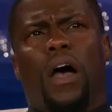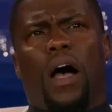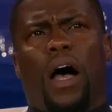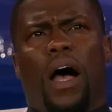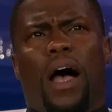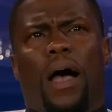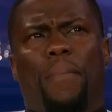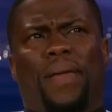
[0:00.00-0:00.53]

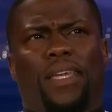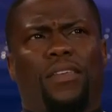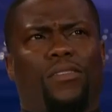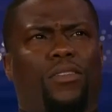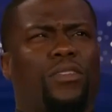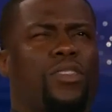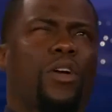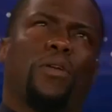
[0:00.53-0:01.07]
I mean, you
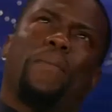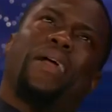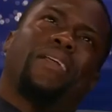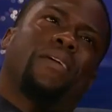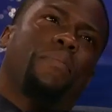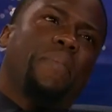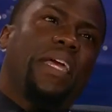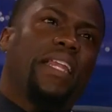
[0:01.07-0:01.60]
know, I'm talking about a
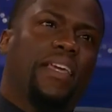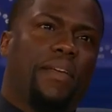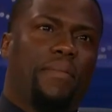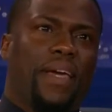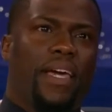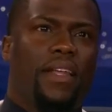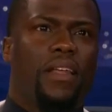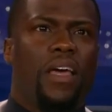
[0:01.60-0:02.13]
comedian,
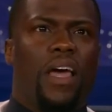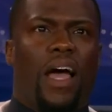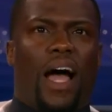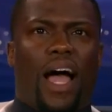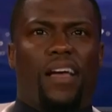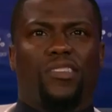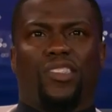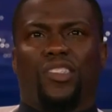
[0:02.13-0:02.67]
man.
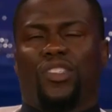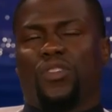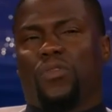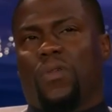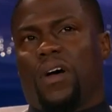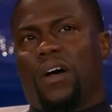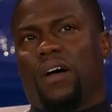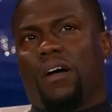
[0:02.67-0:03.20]
I used to
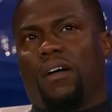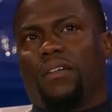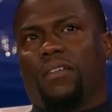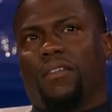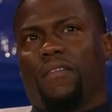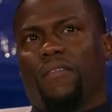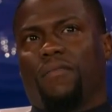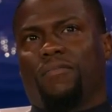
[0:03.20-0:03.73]
do
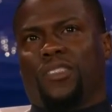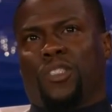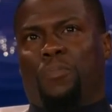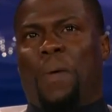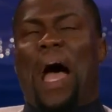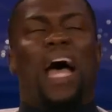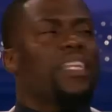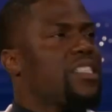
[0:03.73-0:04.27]

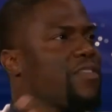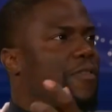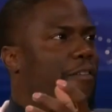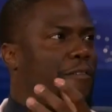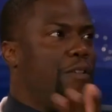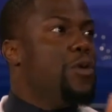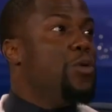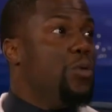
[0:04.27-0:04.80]
spots for
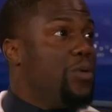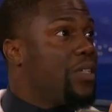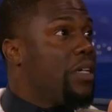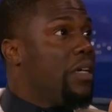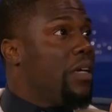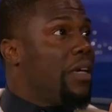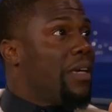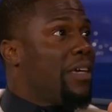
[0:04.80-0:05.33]
food,
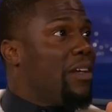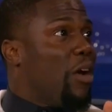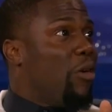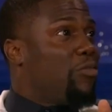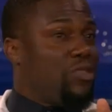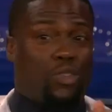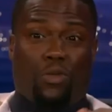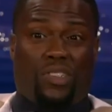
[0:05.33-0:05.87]
you
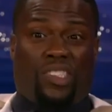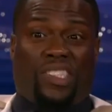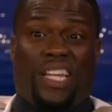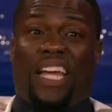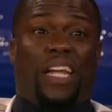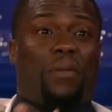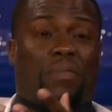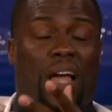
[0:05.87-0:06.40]
know, doing
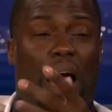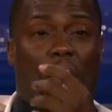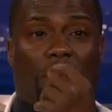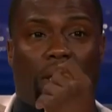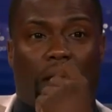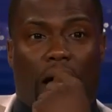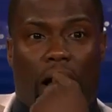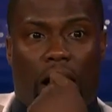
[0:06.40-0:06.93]
stand-up
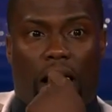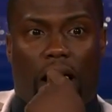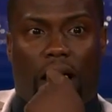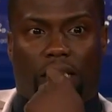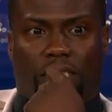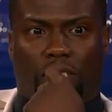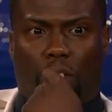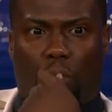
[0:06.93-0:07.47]
comedy.
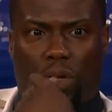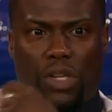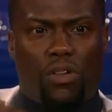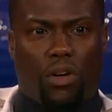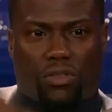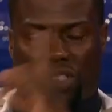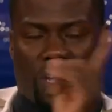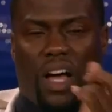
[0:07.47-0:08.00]
So when you
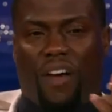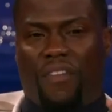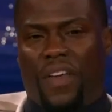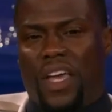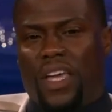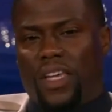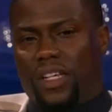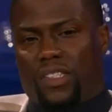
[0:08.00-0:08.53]
go
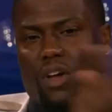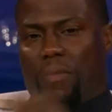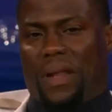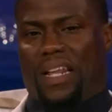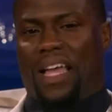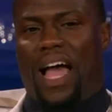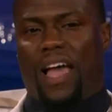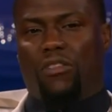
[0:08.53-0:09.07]
tough, you're talking about
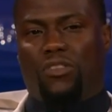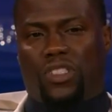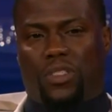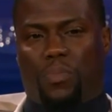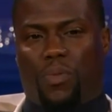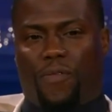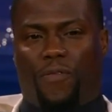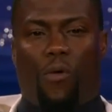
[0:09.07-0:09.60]
a guy who used to
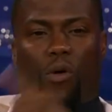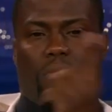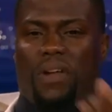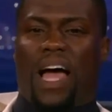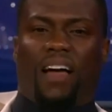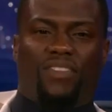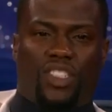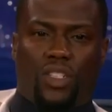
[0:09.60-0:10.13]
perform
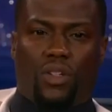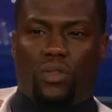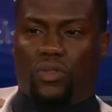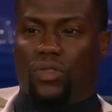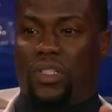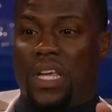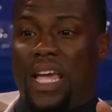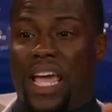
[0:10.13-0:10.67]
live
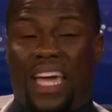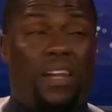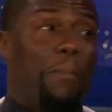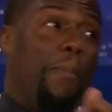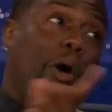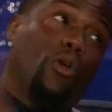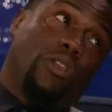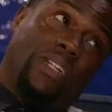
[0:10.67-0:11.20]
shows in a
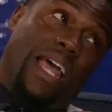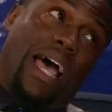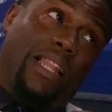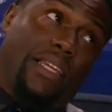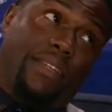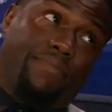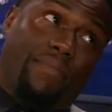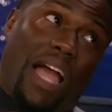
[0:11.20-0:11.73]
bowling
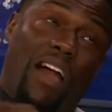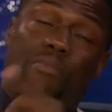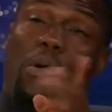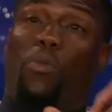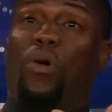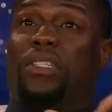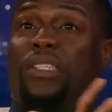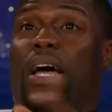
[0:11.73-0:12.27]
alley. I
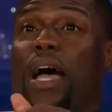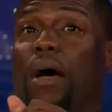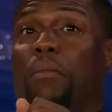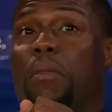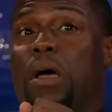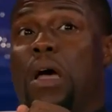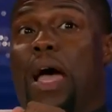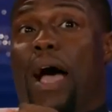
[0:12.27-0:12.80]
remember one
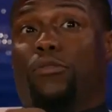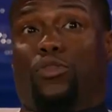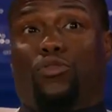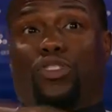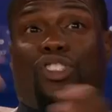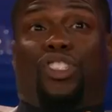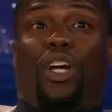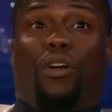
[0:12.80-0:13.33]
time I was doing
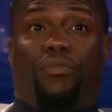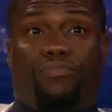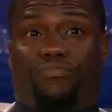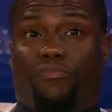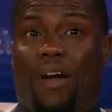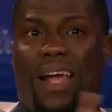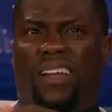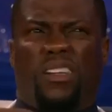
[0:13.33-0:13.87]
the show,
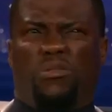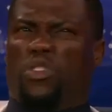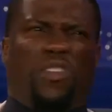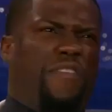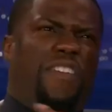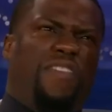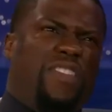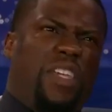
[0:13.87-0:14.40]
right? There was only
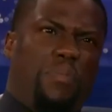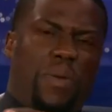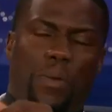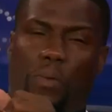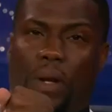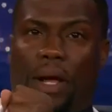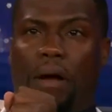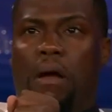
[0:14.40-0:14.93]
15
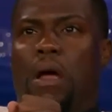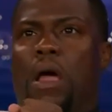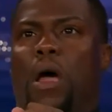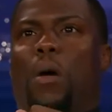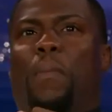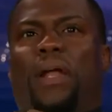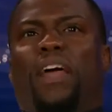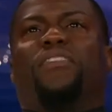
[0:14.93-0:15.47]
people there,
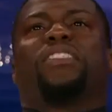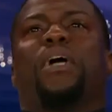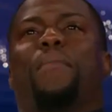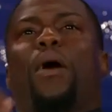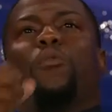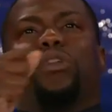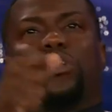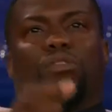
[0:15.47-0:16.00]
but every time
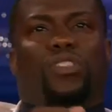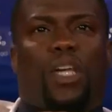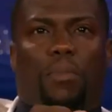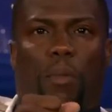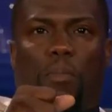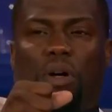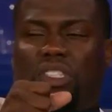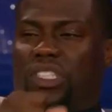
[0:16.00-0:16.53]
I went to go tell
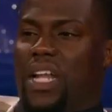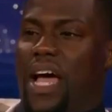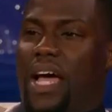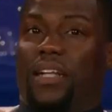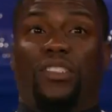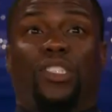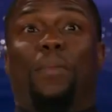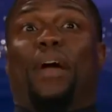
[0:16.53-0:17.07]
my
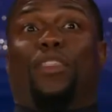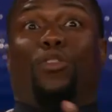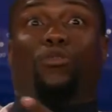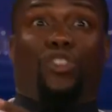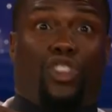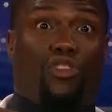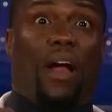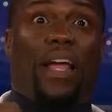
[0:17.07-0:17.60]
punchline, somebody threw
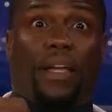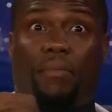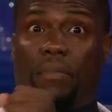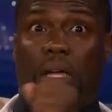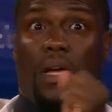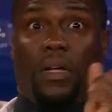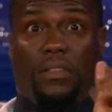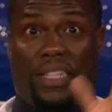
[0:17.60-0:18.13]
a strike.
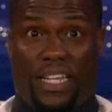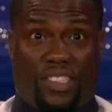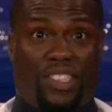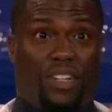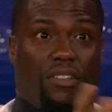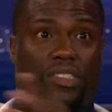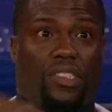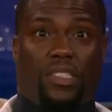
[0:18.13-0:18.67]
Dead
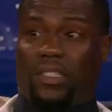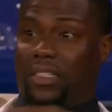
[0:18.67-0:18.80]
serious.